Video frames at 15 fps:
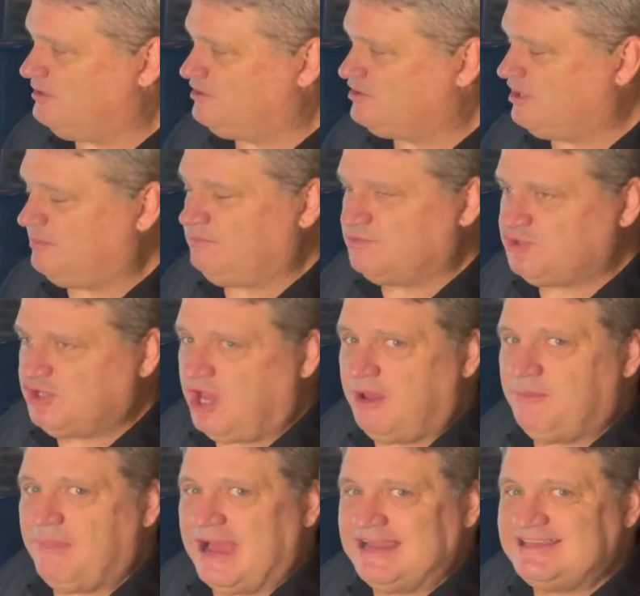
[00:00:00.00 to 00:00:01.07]
some
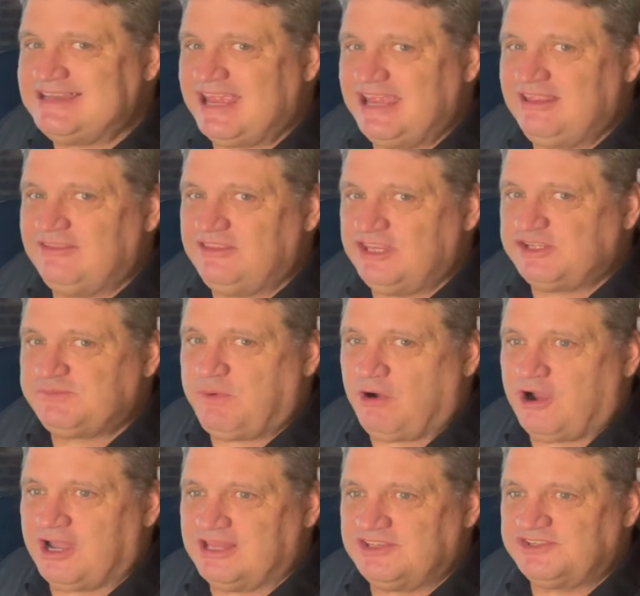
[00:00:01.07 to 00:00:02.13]
some might take this
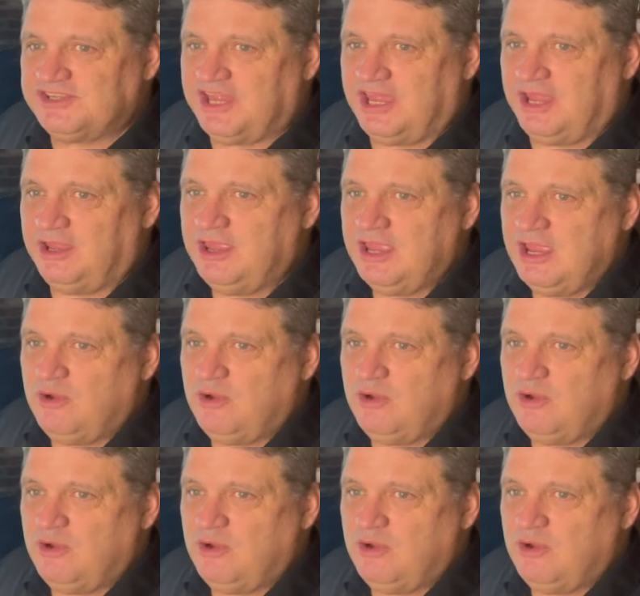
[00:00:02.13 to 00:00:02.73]
part and say,